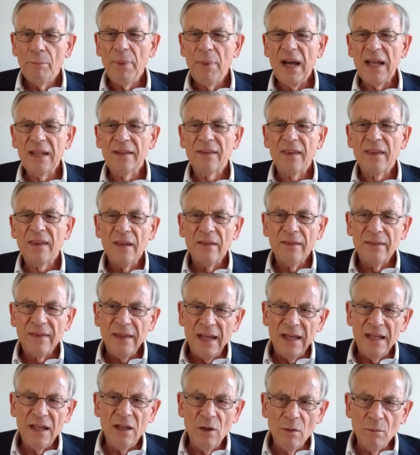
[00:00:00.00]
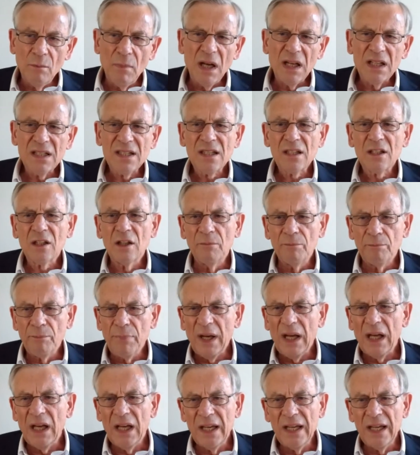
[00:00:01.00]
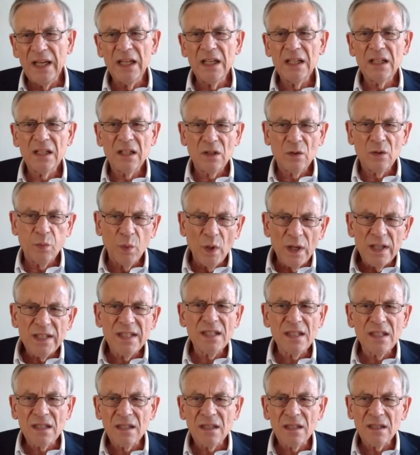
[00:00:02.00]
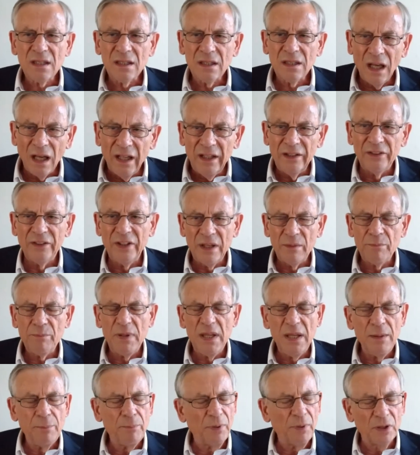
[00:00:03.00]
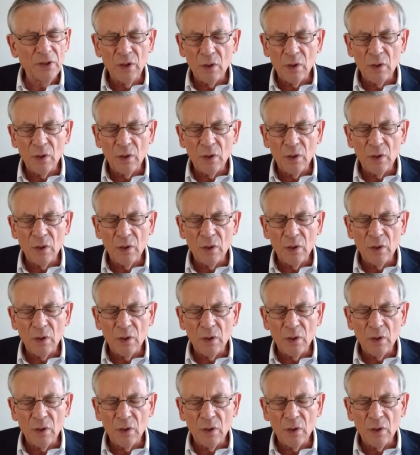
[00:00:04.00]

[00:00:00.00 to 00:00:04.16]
but then you must combine it with hiring people.